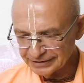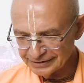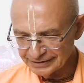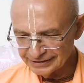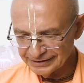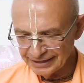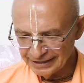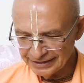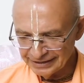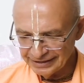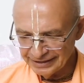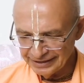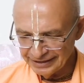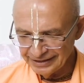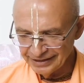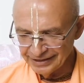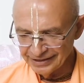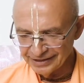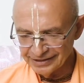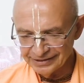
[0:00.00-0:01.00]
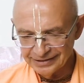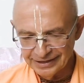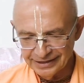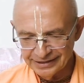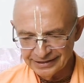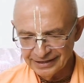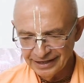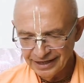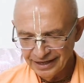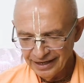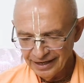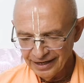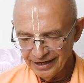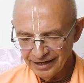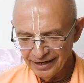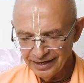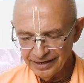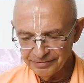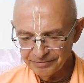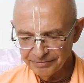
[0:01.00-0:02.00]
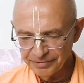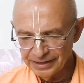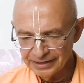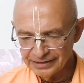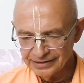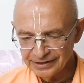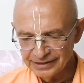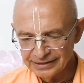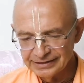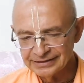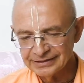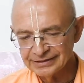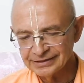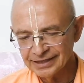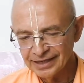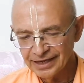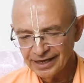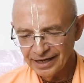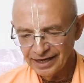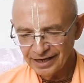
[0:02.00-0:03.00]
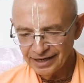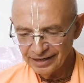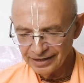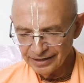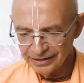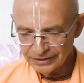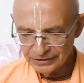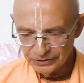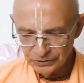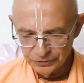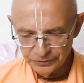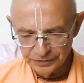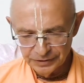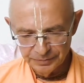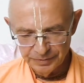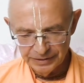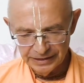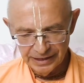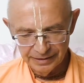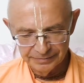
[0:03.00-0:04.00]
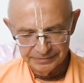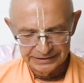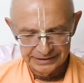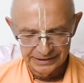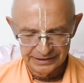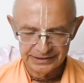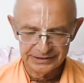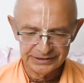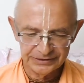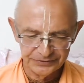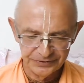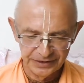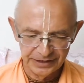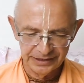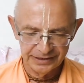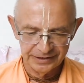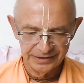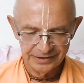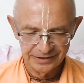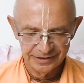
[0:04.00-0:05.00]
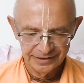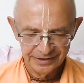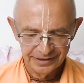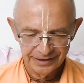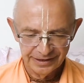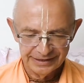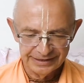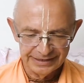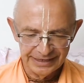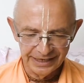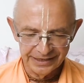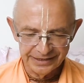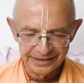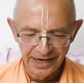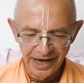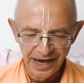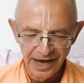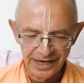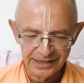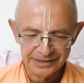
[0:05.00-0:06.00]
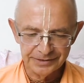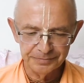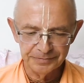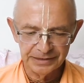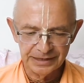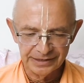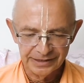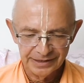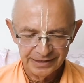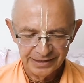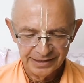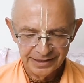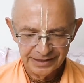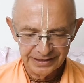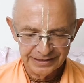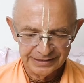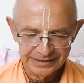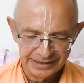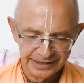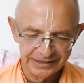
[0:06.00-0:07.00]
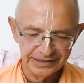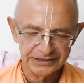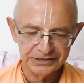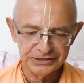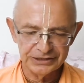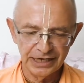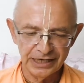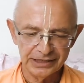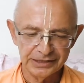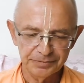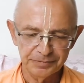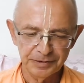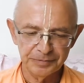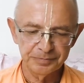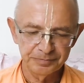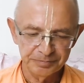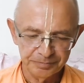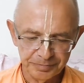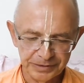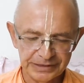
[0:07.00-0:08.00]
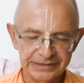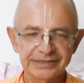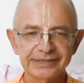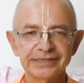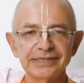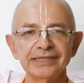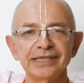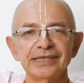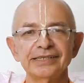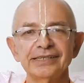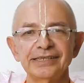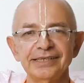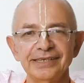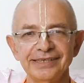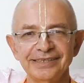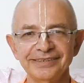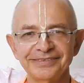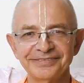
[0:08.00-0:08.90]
said here that by this you will become satisfied. Yena ātmā, yena cātmā prasīdati.